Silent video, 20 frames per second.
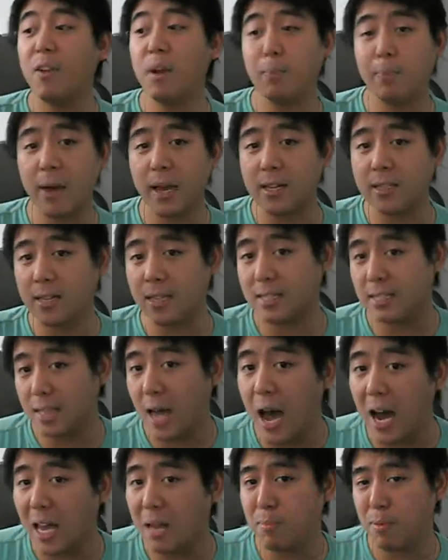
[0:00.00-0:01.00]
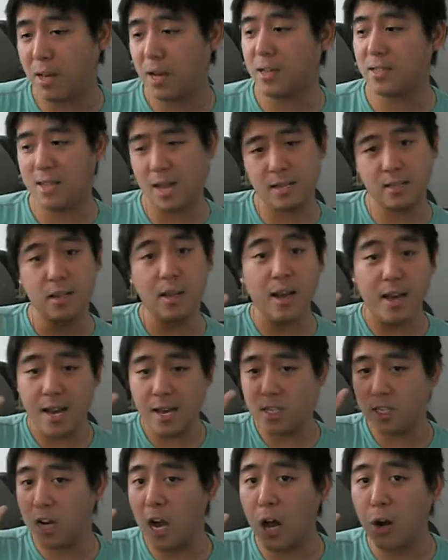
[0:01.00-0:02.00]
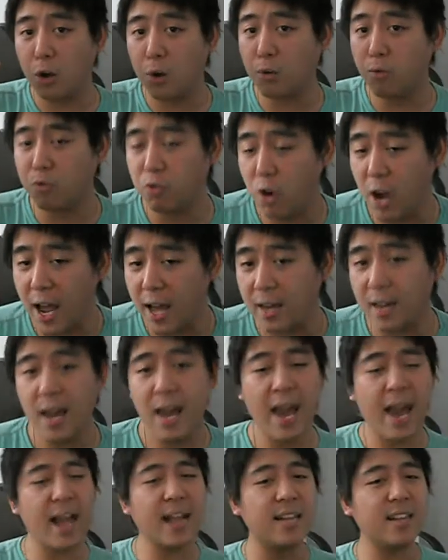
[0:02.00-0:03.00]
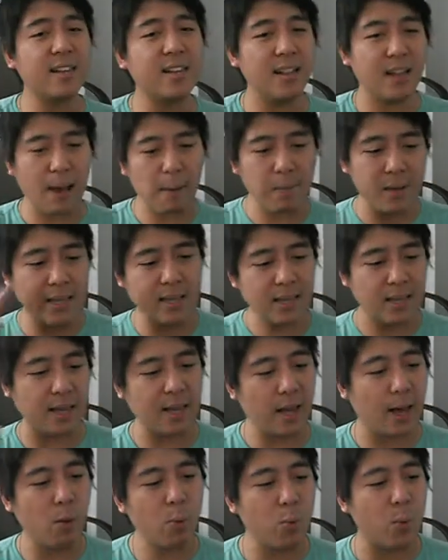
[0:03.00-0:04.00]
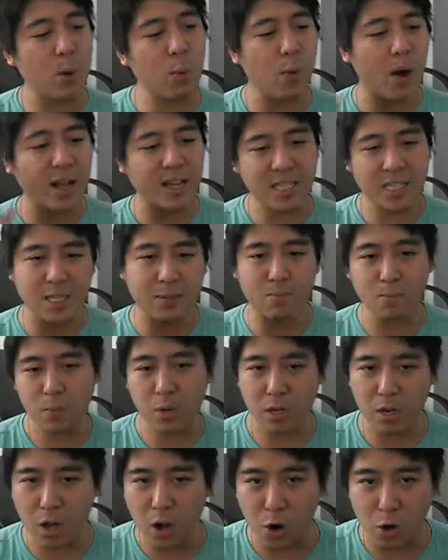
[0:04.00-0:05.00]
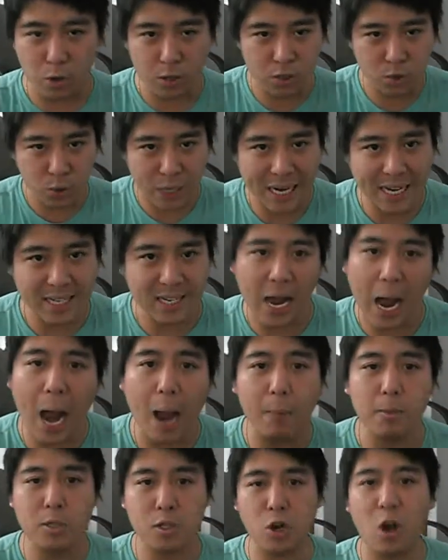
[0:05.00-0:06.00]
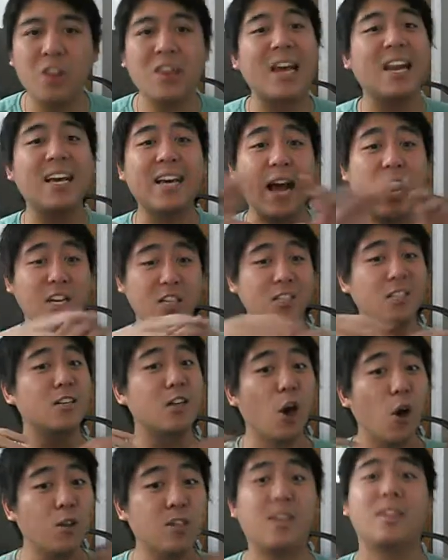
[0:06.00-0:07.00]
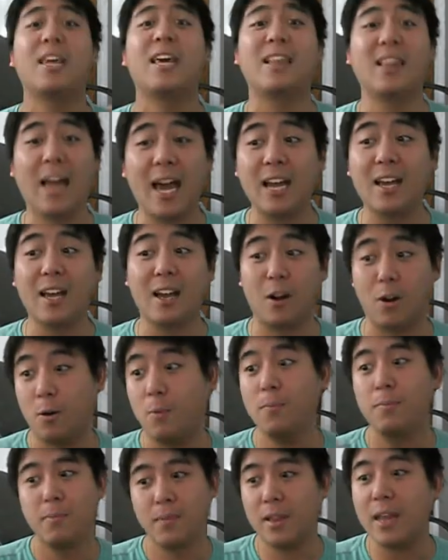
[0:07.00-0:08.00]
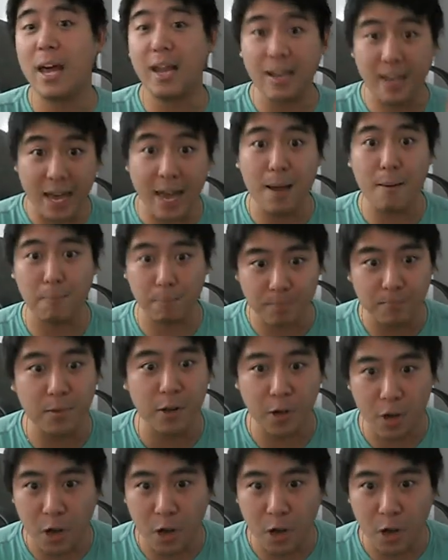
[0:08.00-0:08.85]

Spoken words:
he picks Asagi because that's his childhood friend, it's still, I mean, we want some, screen time showing that he actually knows that they like him. Like him.